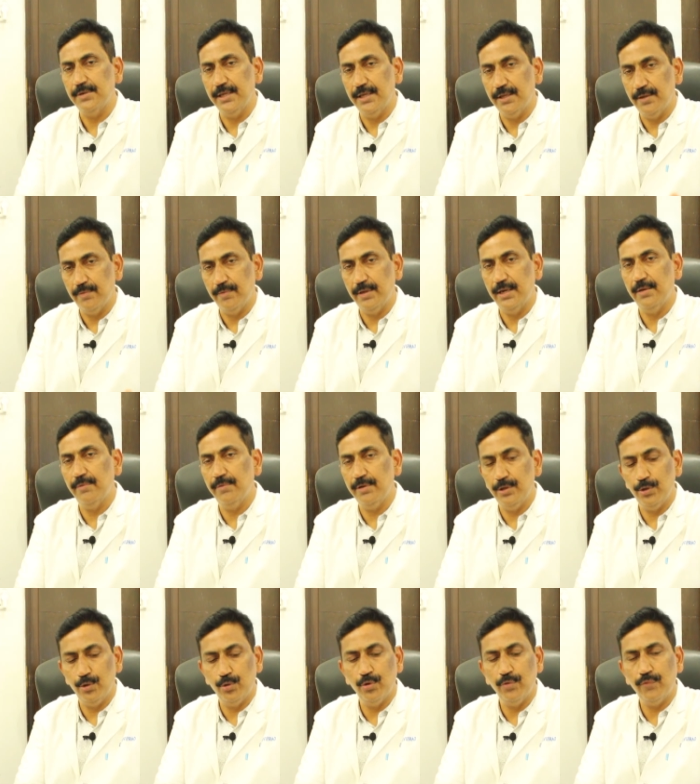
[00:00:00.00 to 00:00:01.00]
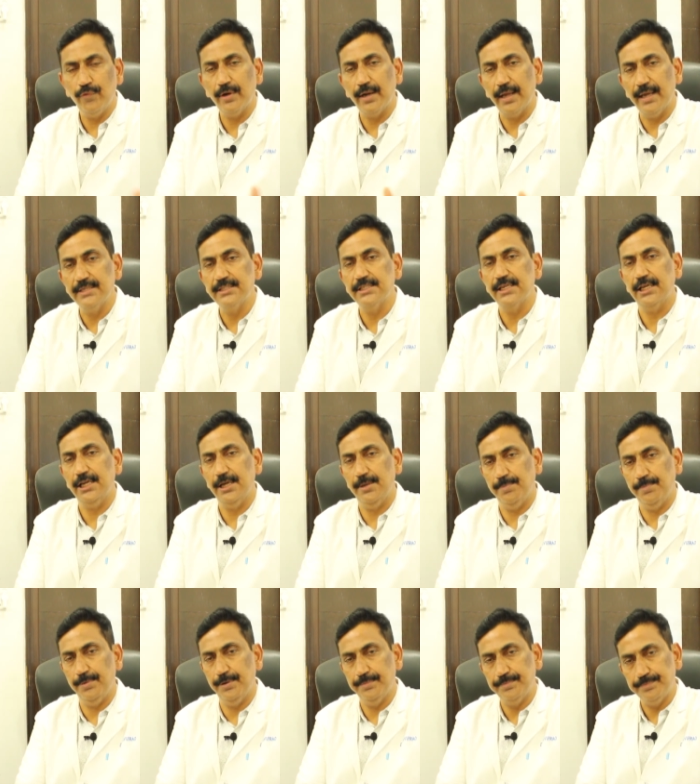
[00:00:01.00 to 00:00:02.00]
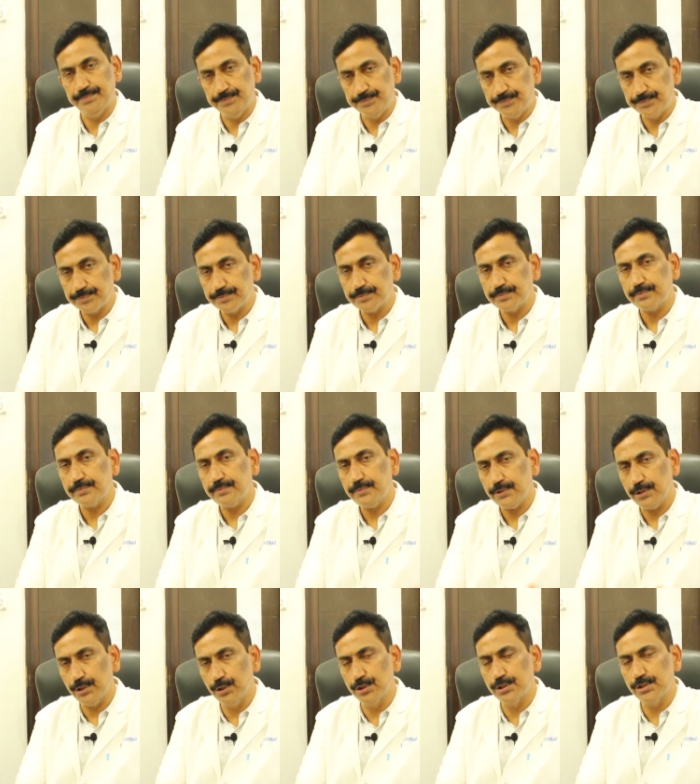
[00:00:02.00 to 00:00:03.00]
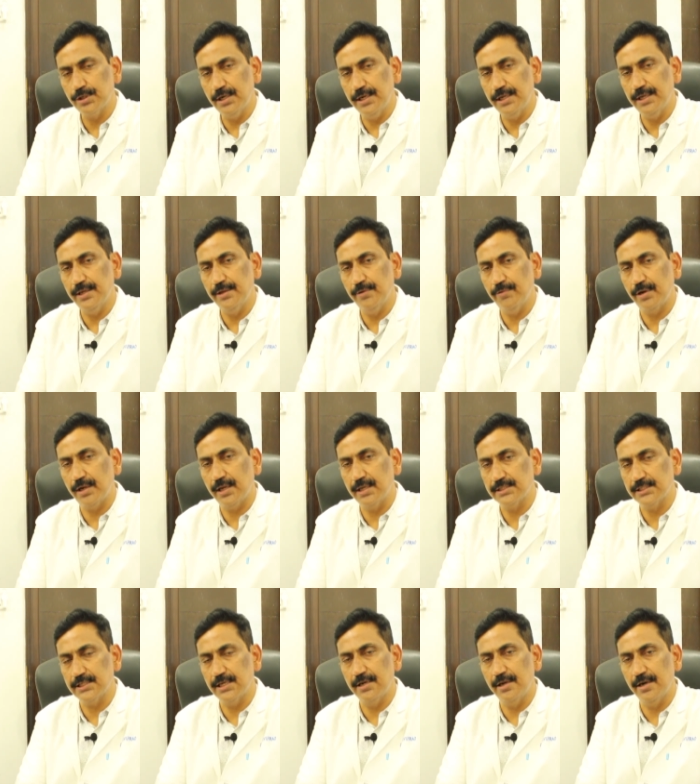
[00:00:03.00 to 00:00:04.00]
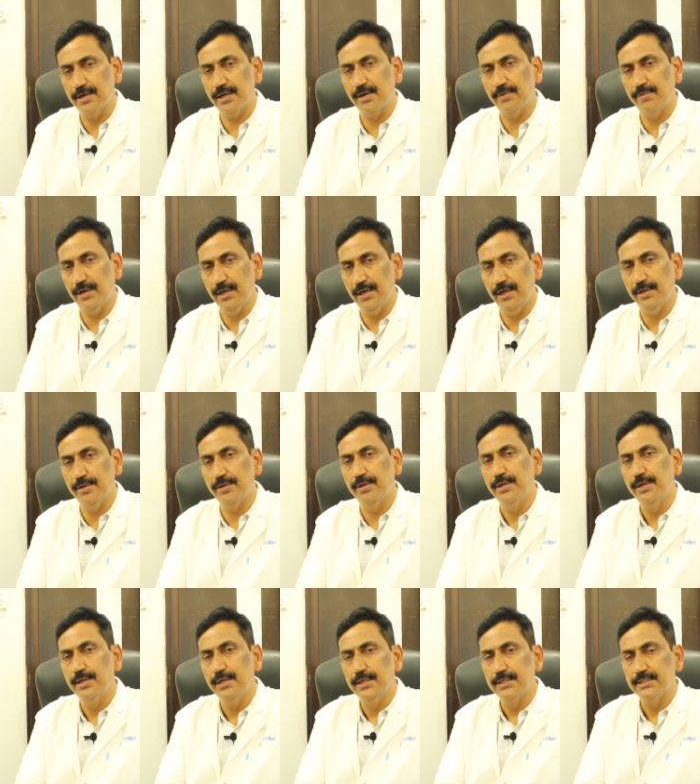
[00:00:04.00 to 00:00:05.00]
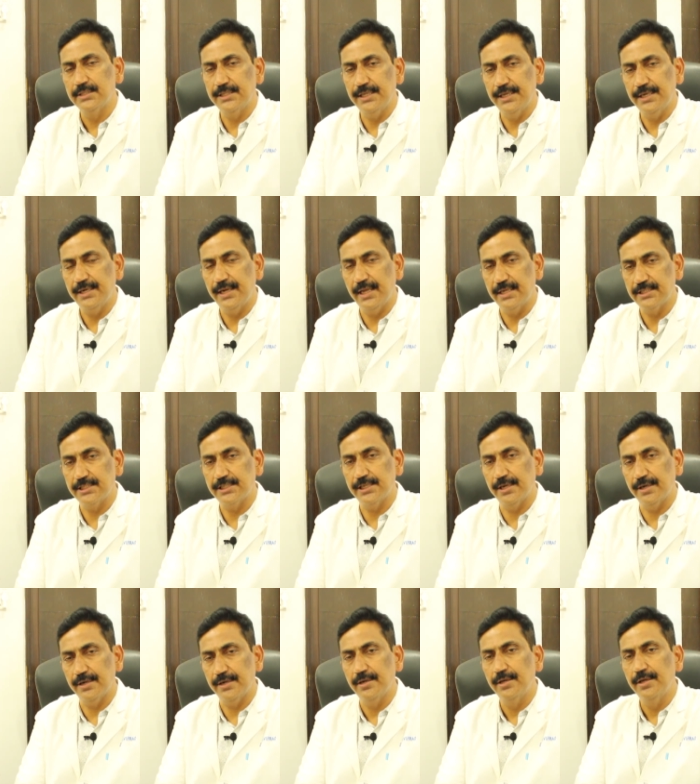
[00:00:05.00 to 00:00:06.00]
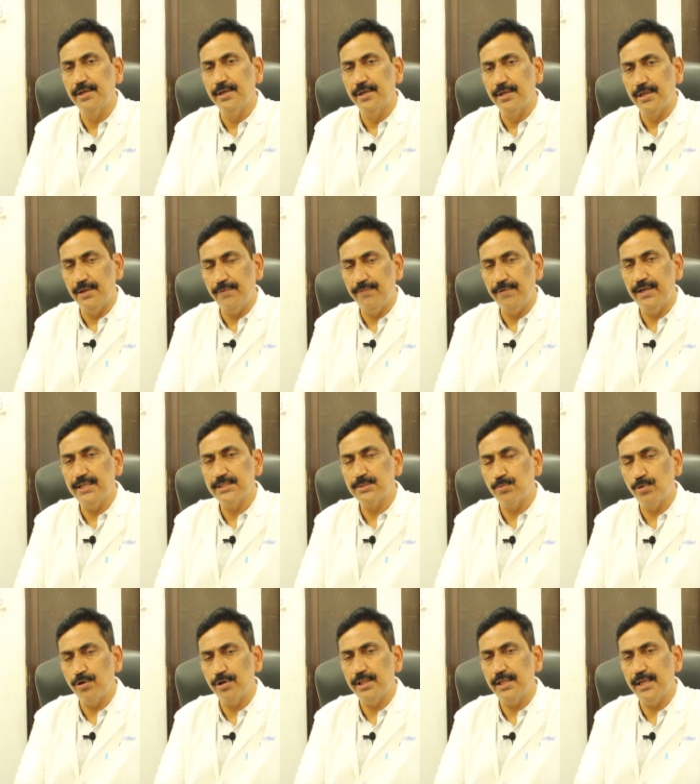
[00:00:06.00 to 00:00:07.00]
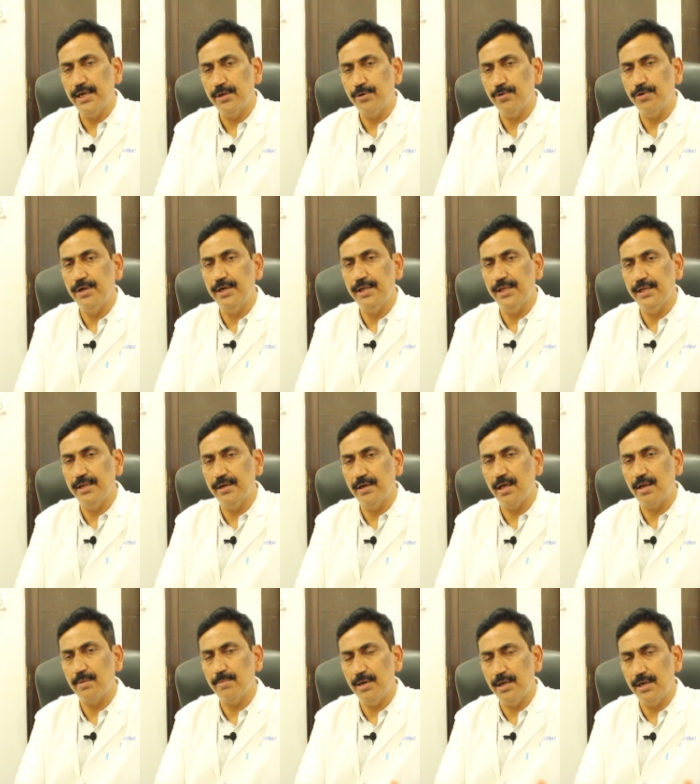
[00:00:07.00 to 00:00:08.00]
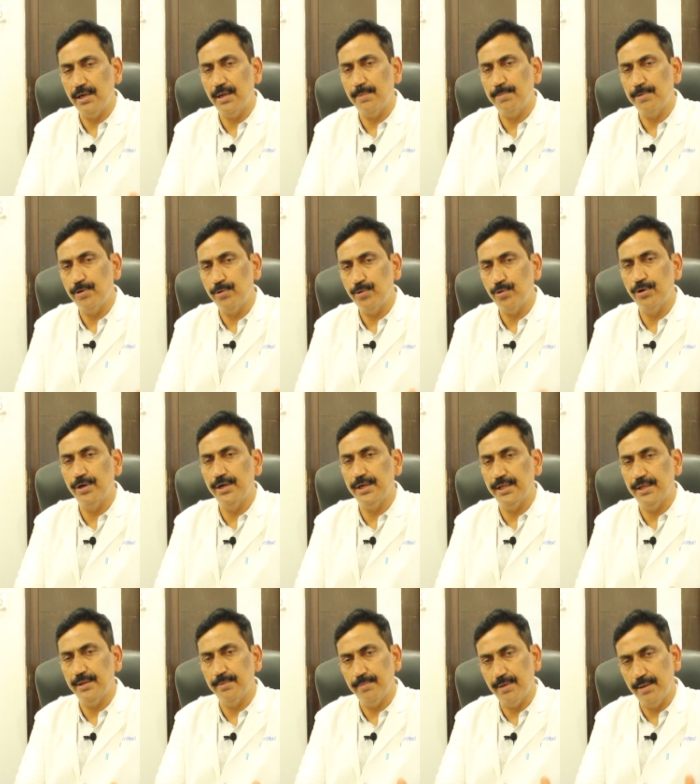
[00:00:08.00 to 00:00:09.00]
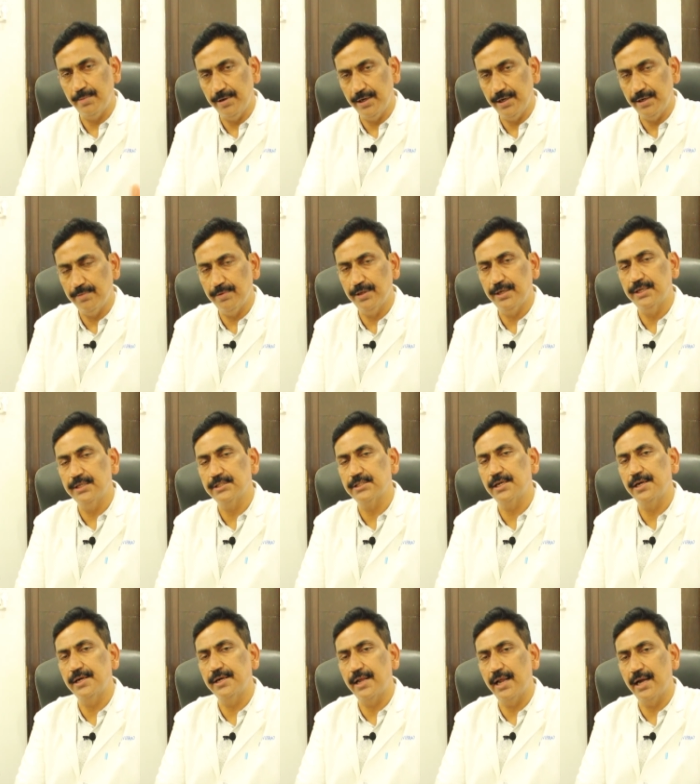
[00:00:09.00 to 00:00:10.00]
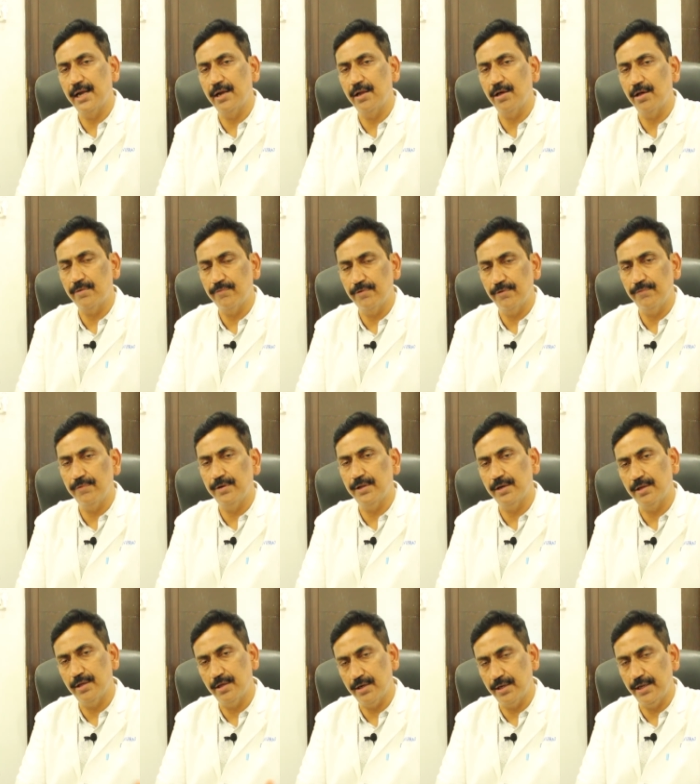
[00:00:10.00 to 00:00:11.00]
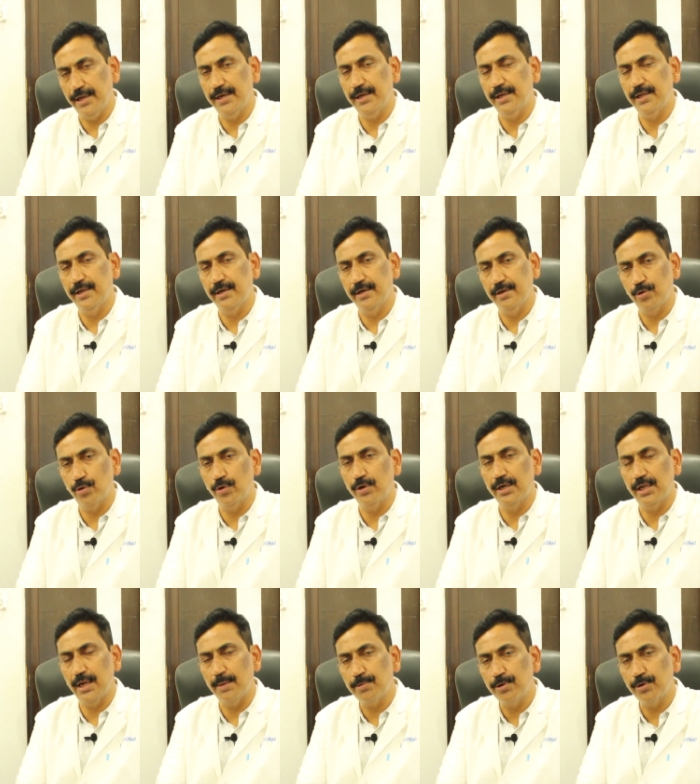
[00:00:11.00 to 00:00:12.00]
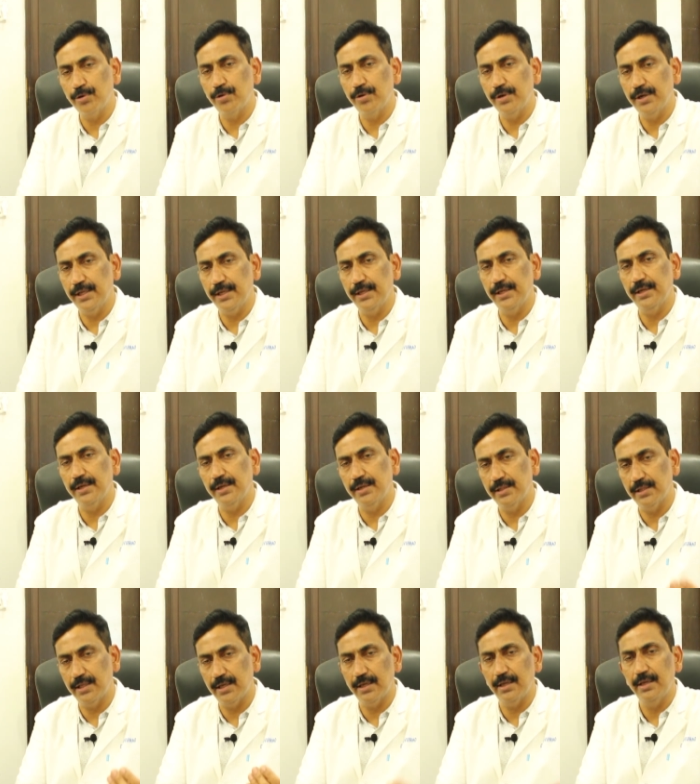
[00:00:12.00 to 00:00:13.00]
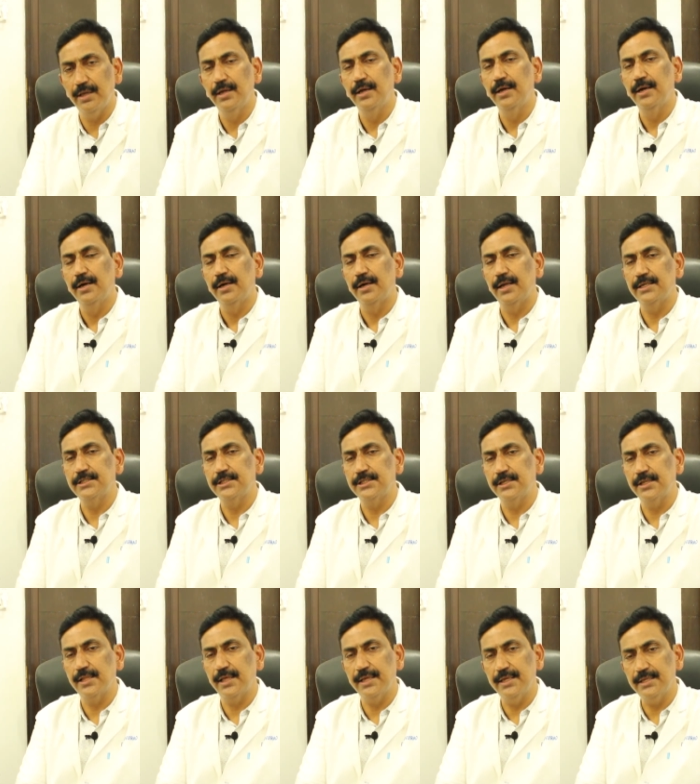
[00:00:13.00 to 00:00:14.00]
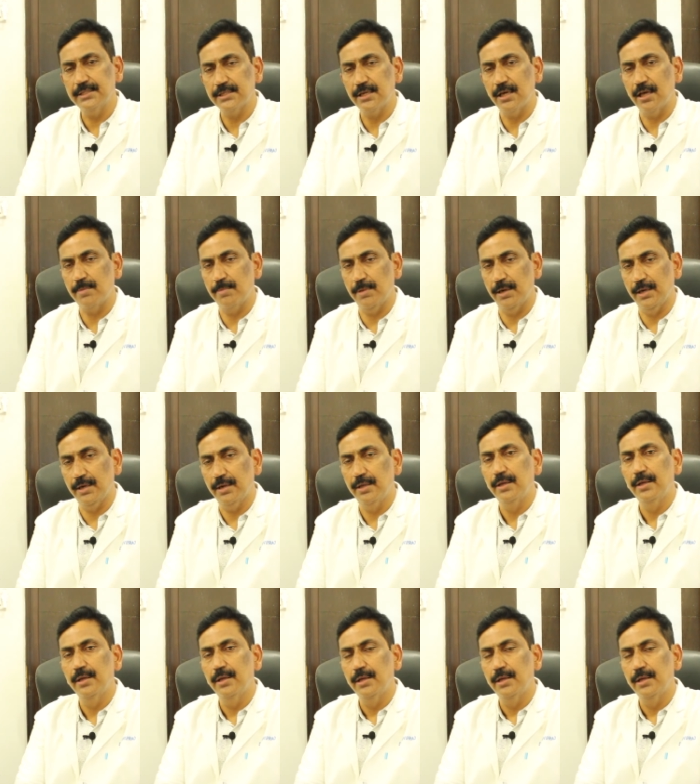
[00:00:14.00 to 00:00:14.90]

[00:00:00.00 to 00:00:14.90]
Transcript: why whenever you go for eye checkup, usually your consultant doctor will see tension. If it is more than 20, normal up to 20, maybe it, it is 10 or 15 or 18, 20, up to 20 in the tension is normal